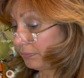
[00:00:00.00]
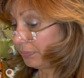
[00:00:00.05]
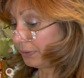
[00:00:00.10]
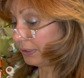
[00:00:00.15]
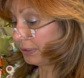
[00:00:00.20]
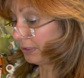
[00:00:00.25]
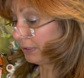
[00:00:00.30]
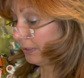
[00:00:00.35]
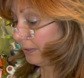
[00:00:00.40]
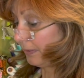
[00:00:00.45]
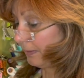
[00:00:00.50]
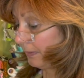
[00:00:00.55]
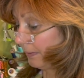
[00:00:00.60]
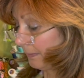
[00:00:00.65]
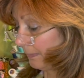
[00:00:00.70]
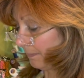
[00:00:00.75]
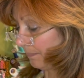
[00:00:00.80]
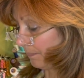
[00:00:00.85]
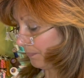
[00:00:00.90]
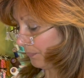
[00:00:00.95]
But
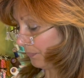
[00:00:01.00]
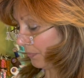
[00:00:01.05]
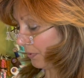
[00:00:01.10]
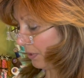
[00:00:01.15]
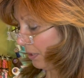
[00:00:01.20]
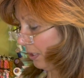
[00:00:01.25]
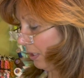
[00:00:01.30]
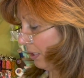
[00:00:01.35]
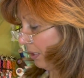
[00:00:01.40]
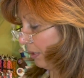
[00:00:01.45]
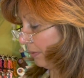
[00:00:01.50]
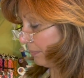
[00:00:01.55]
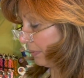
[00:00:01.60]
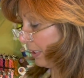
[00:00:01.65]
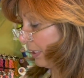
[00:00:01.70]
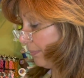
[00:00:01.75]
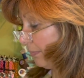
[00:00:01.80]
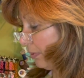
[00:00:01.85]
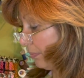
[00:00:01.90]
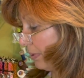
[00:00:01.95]

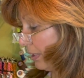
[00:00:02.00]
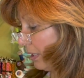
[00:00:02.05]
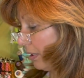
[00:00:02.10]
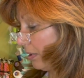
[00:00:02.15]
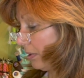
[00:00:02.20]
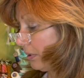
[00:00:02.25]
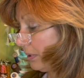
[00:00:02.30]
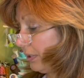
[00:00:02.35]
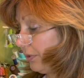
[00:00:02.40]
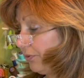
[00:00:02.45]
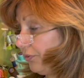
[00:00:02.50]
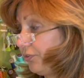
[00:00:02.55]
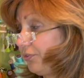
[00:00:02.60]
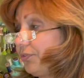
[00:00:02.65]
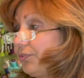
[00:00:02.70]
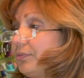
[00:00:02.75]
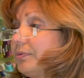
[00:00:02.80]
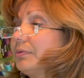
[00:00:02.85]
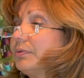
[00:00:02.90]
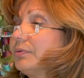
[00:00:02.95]
Kimberbell
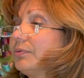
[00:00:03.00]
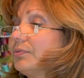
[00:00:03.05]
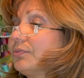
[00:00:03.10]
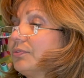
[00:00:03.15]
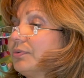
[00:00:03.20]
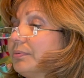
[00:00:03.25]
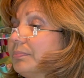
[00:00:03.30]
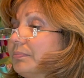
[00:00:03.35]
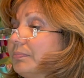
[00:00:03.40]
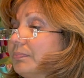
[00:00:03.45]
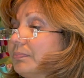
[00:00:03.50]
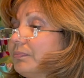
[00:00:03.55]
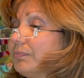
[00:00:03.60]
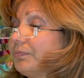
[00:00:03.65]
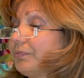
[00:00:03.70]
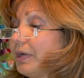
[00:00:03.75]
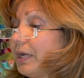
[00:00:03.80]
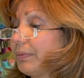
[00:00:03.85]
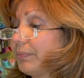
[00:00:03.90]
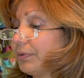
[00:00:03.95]
is some
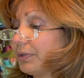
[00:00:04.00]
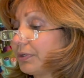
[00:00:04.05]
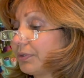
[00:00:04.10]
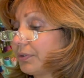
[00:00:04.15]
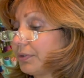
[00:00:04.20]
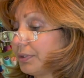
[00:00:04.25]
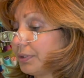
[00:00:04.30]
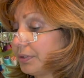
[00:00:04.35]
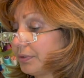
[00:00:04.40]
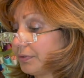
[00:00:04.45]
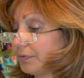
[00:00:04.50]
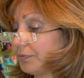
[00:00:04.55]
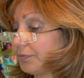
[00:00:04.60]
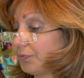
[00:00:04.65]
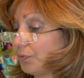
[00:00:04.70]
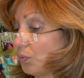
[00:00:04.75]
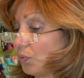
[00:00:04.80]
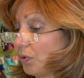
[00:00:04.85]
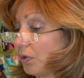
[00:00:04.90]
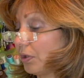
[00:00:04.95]
fabric
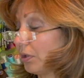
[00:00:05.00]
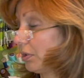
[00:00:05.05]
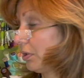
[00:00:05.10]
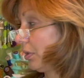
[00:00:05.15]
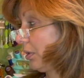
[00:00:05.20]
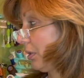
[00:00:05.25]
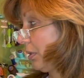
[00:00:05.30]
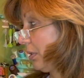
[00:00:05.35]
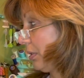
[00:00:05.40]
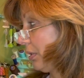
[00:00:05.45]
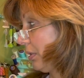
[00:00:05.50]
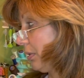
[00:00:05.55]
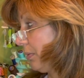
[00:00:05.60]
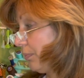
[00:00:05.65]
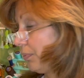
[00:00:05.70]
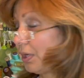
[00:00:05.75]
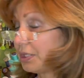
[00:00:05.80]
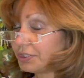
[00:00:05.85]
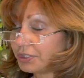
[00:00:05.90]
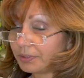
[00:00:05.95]
for
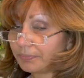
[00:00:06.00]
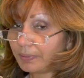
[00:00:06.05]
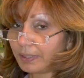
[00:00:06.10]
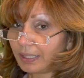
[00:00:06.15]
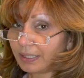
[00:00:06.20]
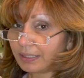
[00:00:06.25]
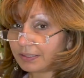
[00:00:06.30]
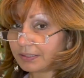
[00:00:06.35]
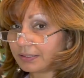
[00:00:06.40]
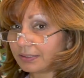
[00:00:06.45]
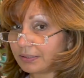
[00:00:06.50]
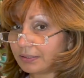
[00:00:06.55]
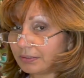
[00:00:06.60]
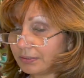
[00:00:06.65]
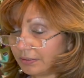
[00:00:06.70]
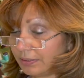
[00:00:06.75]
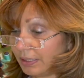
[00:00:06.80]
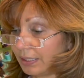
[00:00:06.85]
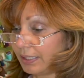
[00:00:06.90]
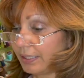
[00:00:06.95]
project bags
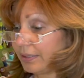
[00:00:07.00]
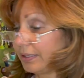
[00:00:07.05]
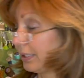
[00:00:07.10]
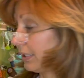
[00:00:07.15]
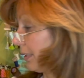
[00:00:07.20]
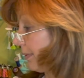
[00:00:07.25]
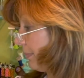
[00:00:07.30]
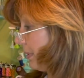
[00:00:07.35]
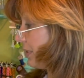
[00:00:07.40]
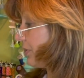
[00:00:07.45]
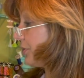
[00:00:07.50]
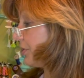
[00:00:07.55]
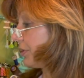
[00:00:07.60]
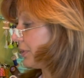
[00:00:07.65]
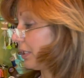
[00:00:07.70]
that I think I mentioned.